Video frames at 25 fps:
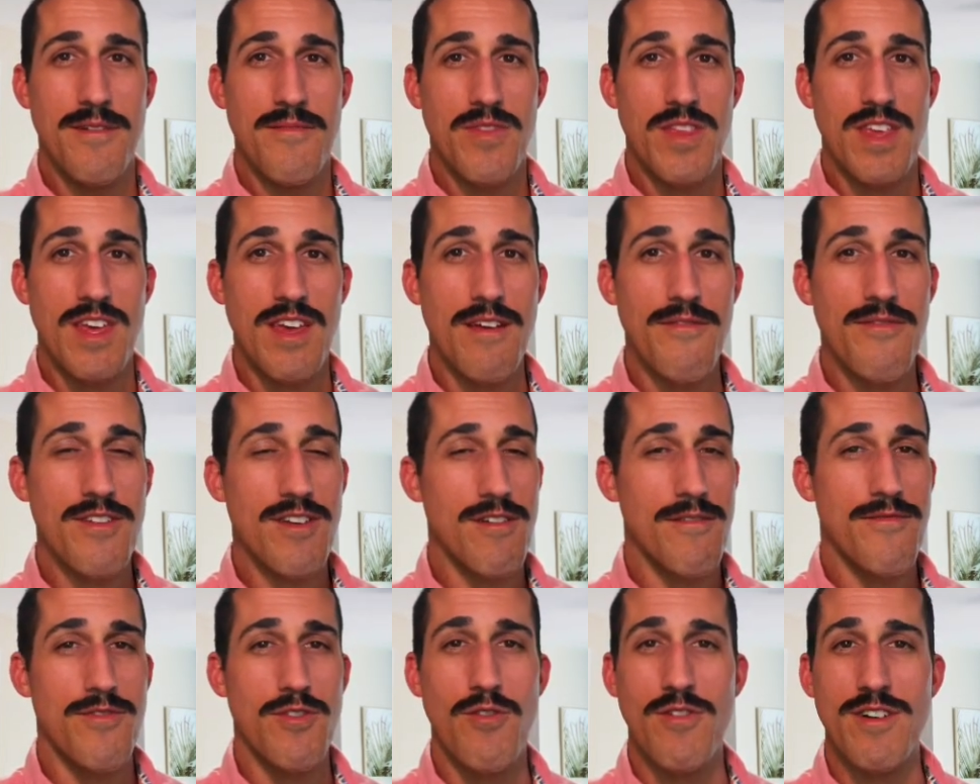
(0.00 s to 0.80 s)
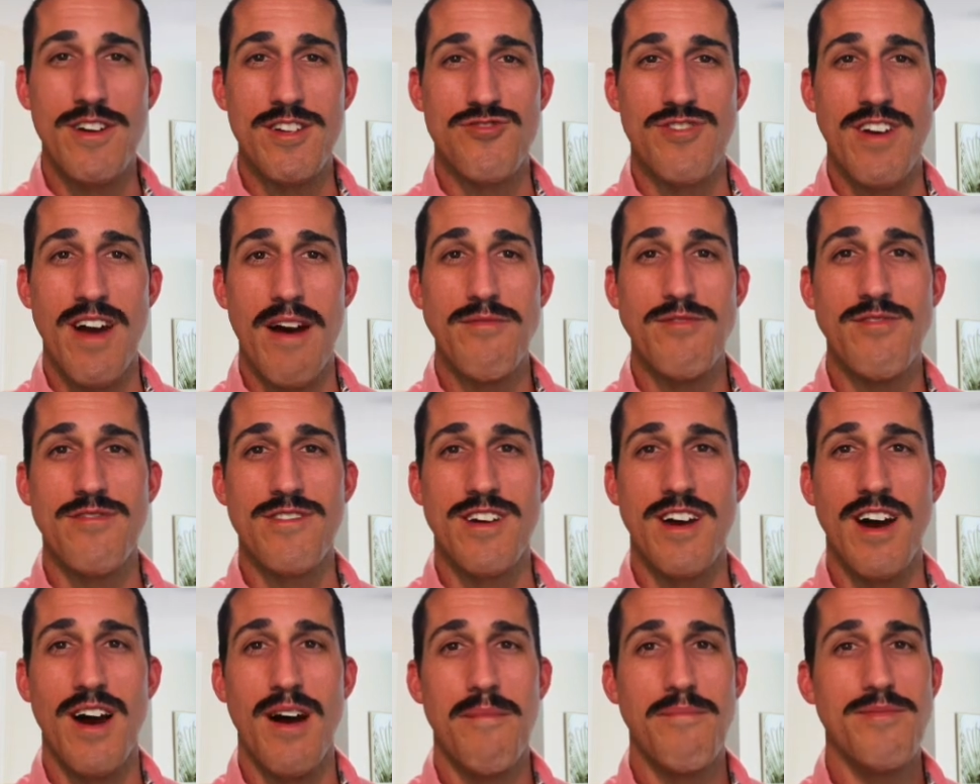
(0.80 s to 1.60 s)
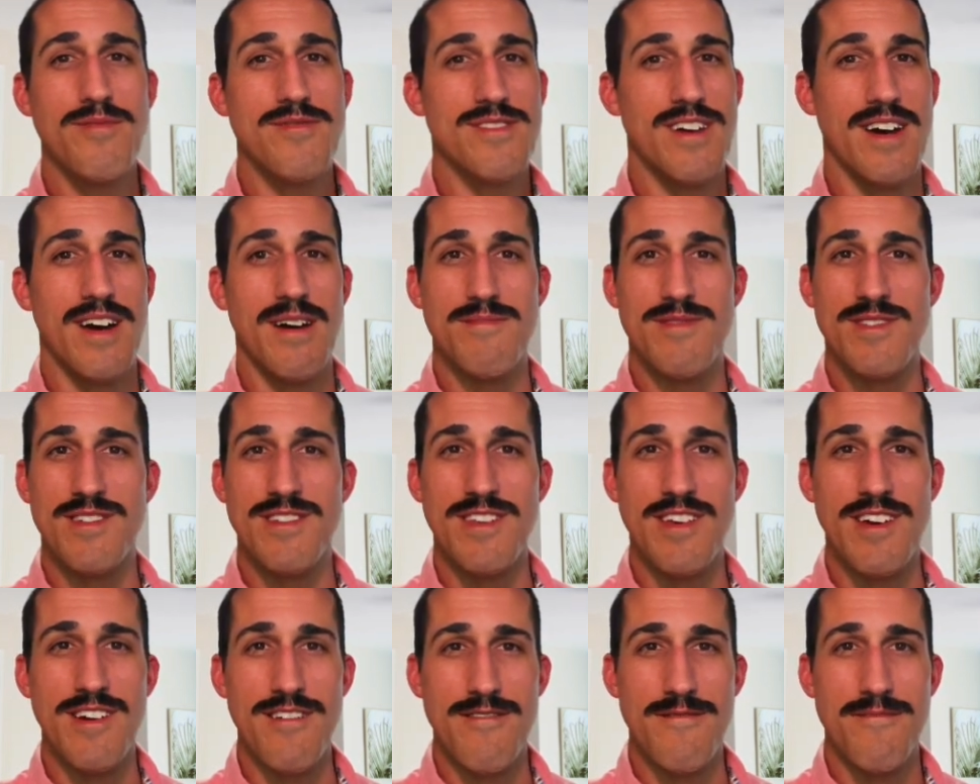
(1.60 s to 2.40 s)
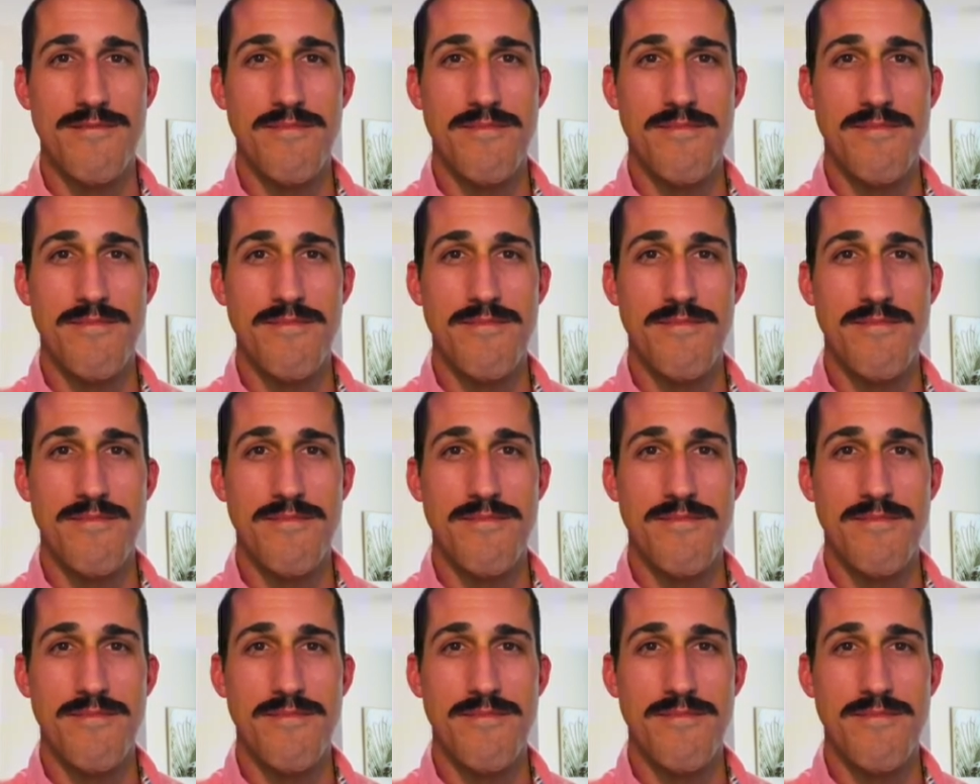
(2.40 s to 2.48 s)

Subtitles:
even if you only travel a couple times a year.